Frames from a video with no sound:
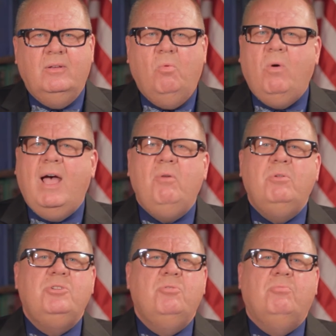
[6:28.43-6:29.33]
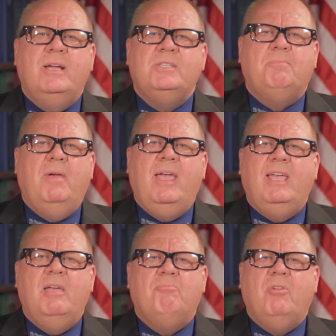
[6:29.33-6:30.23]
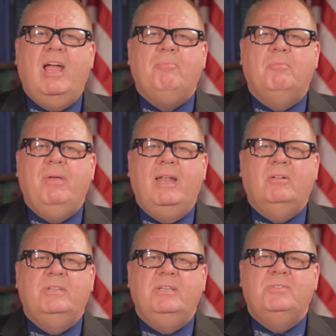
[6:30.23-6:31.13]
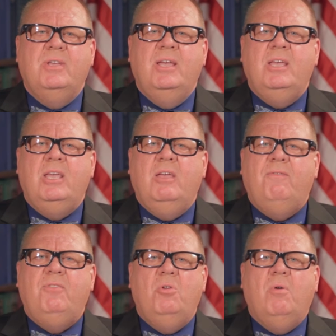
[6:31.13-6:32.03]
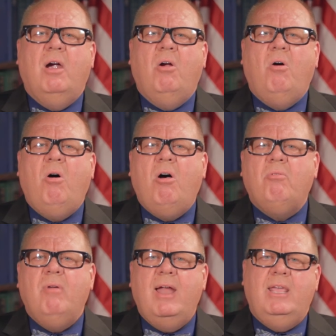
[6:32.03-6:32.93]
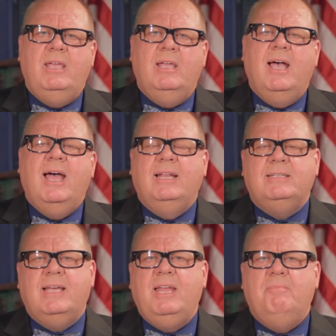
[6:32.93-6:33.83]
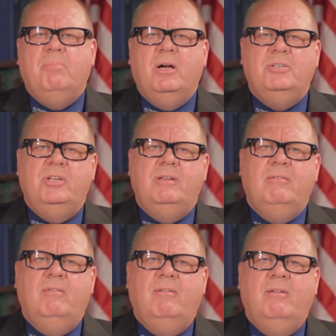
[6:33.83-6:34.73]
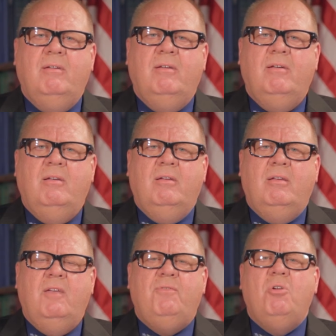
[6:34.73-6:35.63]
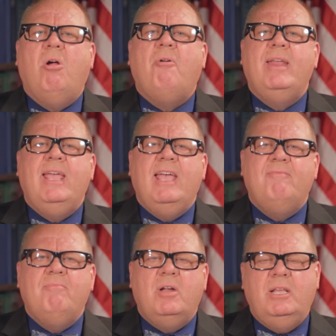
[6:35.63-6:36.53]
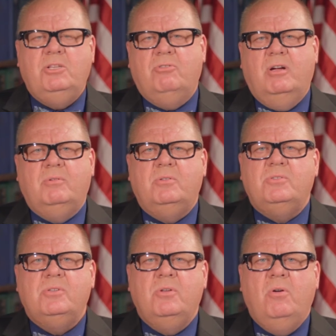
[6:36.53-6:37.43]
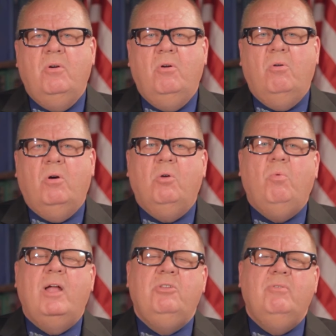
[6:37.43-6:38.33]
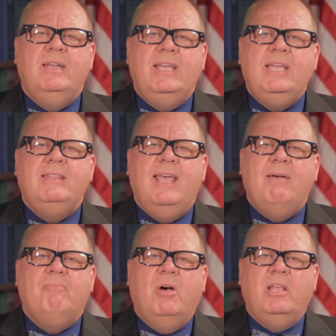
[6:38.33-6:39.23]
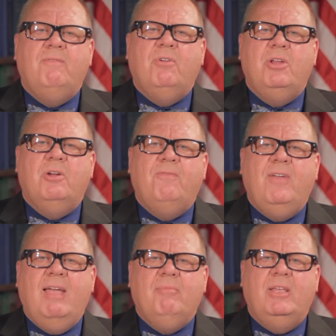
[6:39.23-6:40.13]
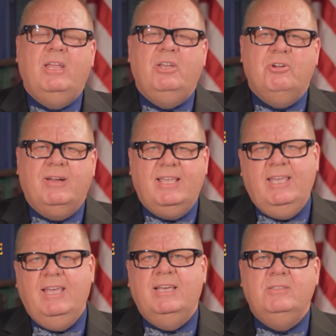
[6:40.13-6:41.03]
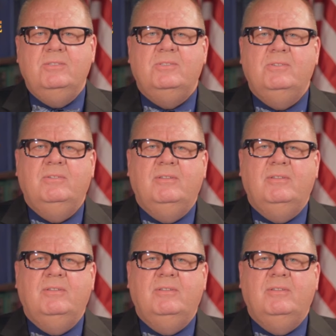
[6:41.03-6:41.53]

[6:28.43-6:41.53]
Why would you risk paying improper penalties if you are already on a tight budget? If you already have money troubles, or when you need that money for your family and your kids?